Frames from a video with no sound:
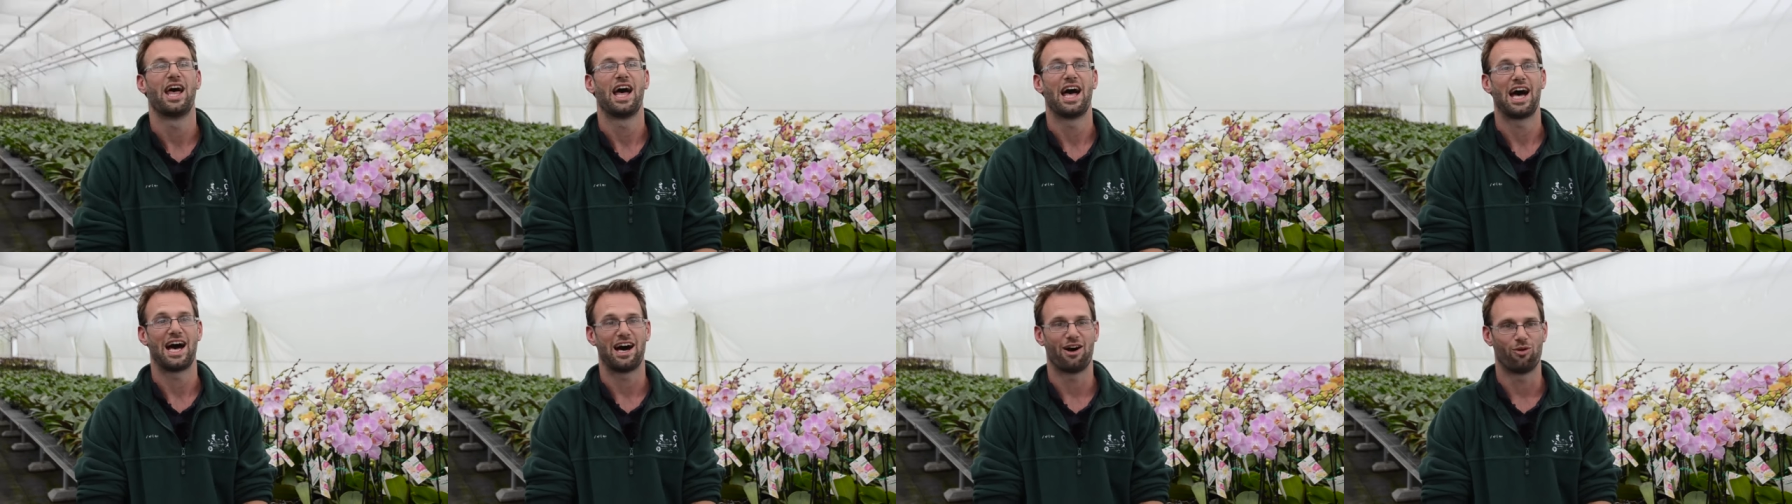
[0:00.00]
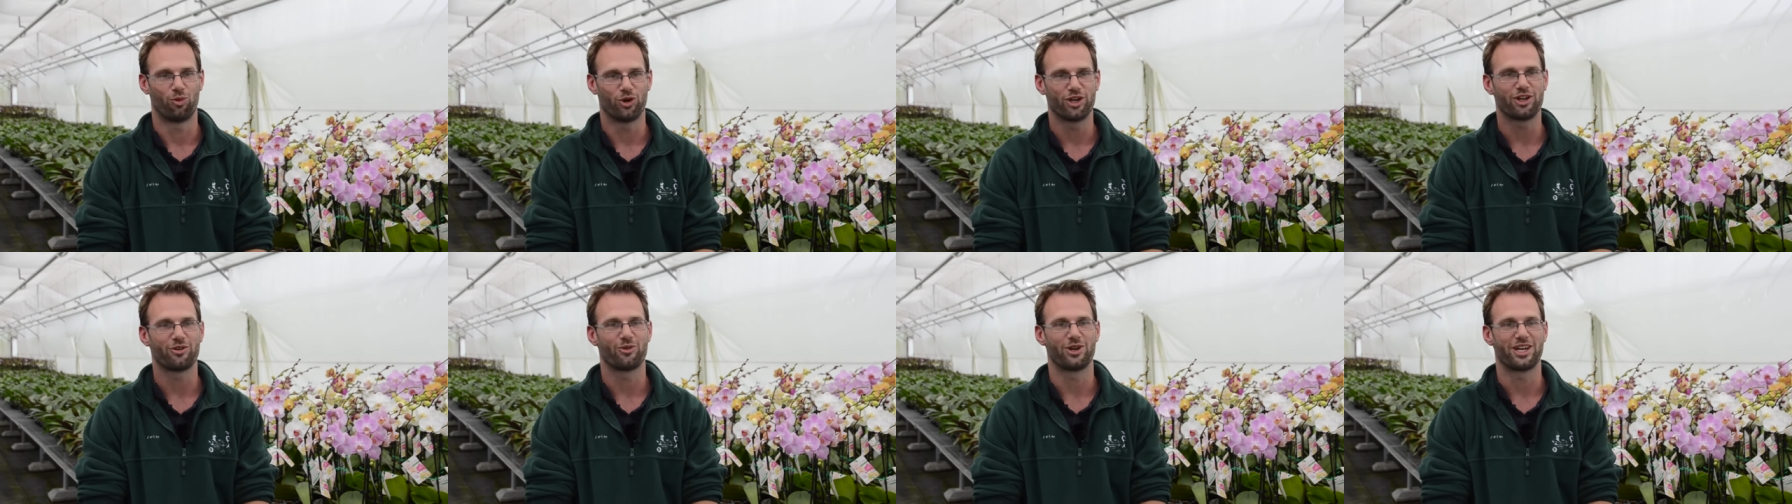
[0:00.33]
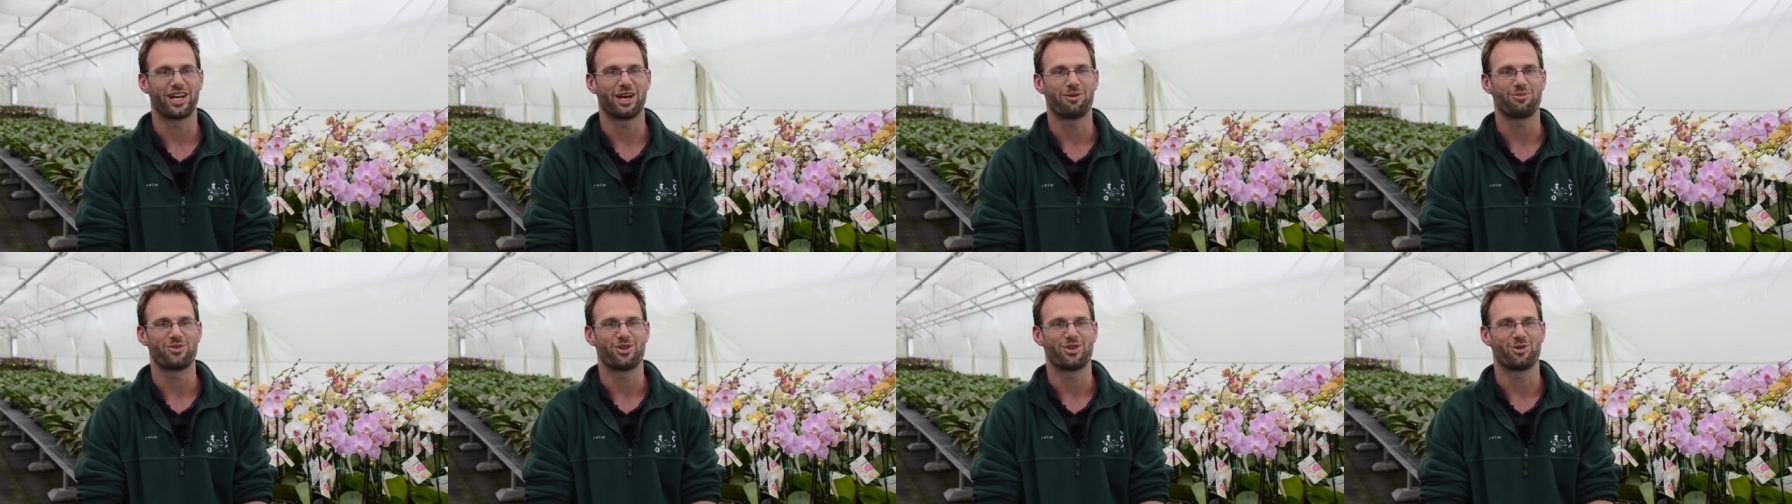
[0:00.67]
Our uh, water
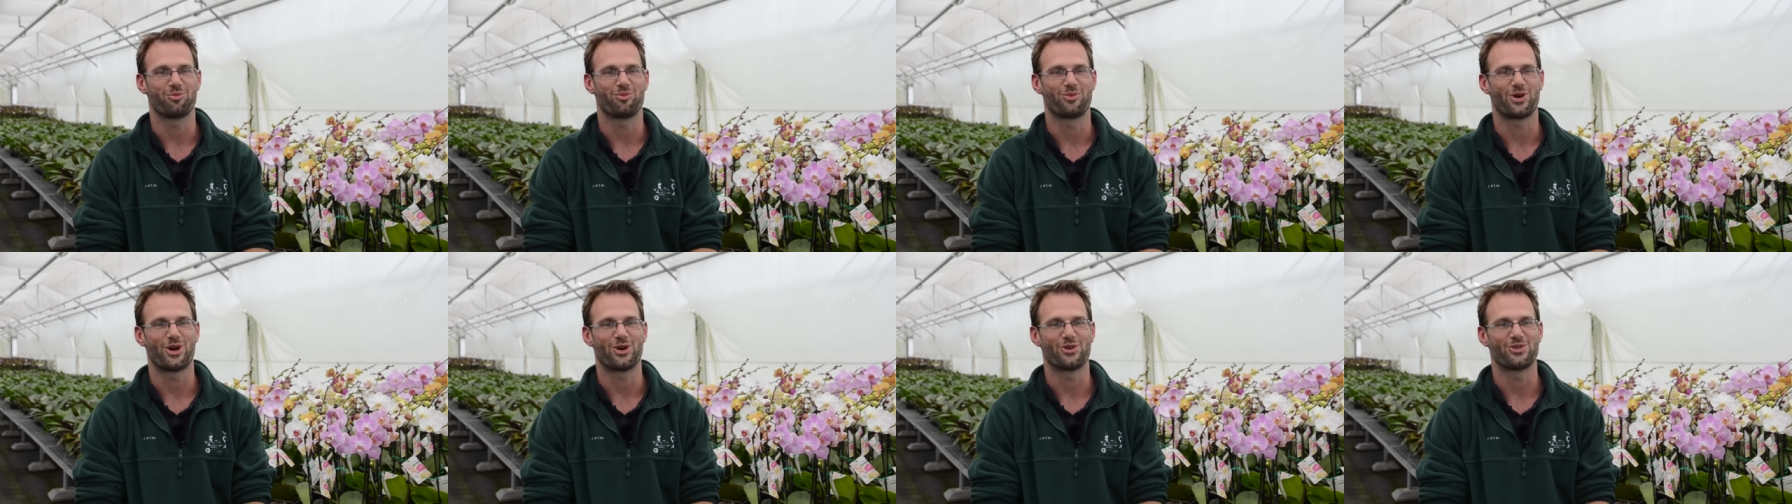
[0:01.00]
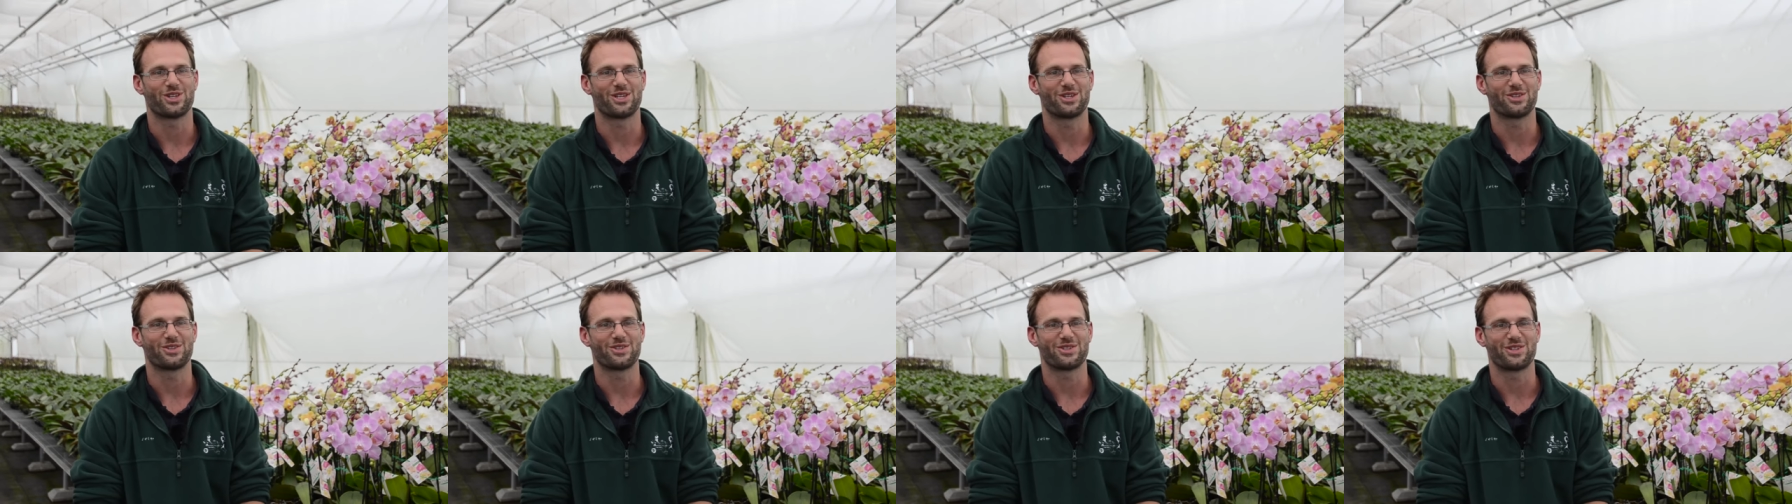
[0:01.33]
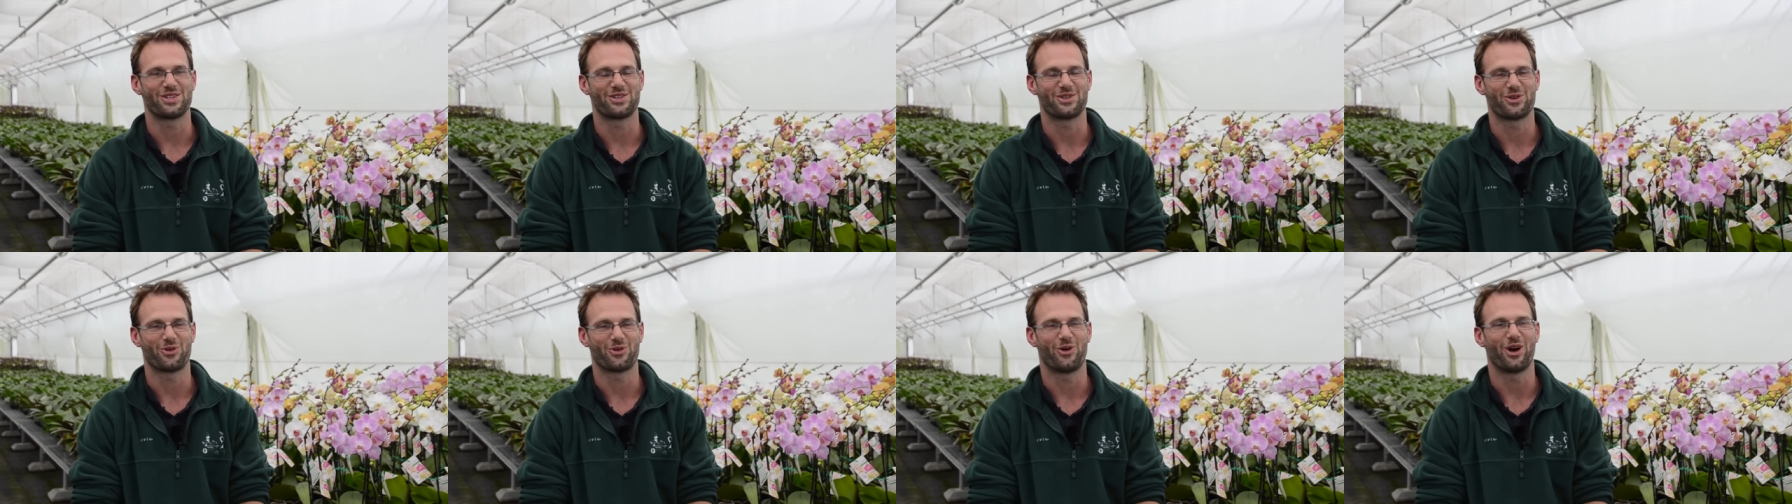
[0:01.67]
recapture process
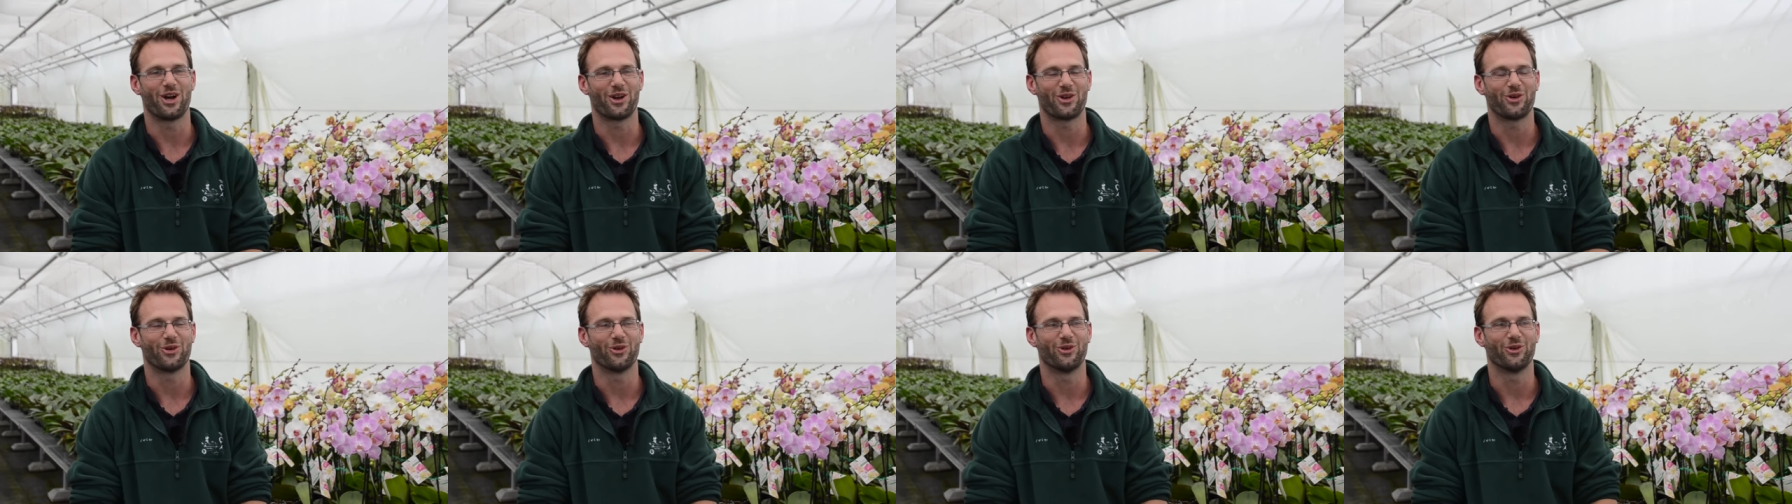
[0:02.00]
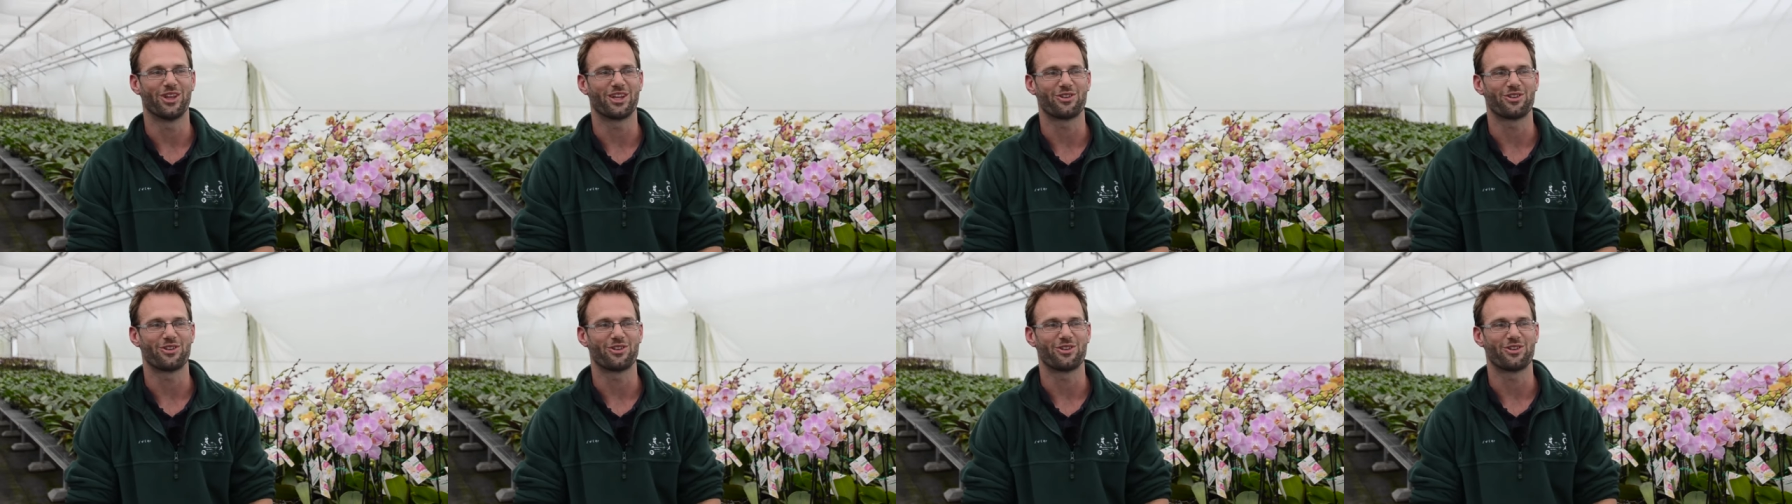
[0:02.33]
is quite cool.